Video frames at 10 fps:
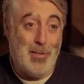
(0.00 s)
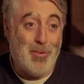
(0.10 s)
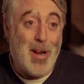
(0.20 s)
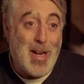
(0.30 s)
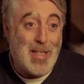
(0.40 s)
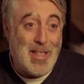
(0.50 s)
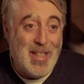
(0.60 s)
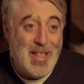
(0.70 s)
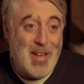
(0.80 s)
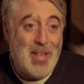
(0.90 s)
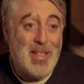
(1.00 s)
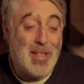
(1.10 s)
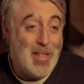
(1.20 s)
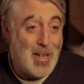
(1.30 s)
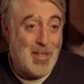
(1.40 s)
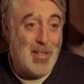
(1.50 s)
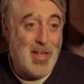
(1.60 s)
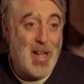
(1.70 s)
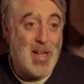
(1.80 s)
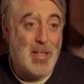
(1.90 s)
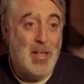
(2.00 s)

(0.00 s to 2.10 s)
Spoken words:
is right. You know, it just doesn't sit.